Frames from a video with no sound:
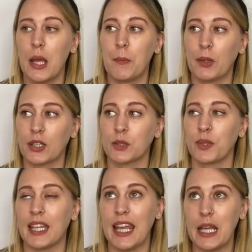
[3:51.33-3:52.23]
Because
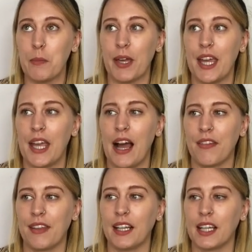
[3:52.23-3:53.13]
with eBay, I
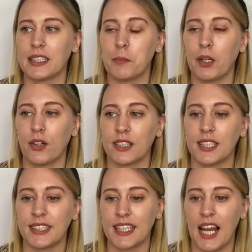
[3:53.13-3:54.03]
think it's because the
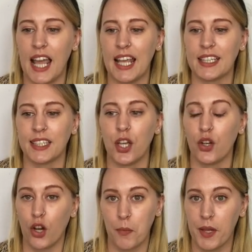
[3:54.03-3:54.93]
seller is
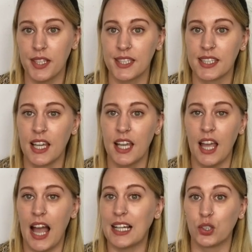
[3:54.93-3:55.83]
anonymous.
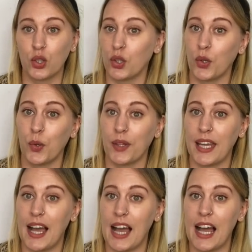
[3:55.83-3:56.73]
I don't know who they
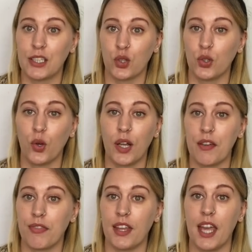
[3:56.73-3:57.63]
are. I don't know
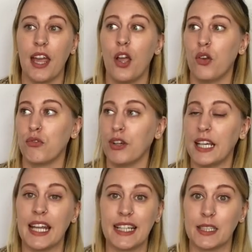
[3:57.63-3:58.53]
if they're
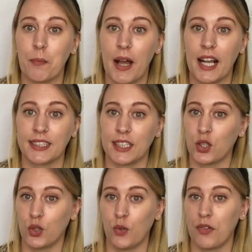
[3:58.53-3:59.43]
really into bags. I
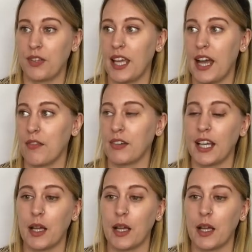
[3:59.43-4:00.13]
don't know if they have like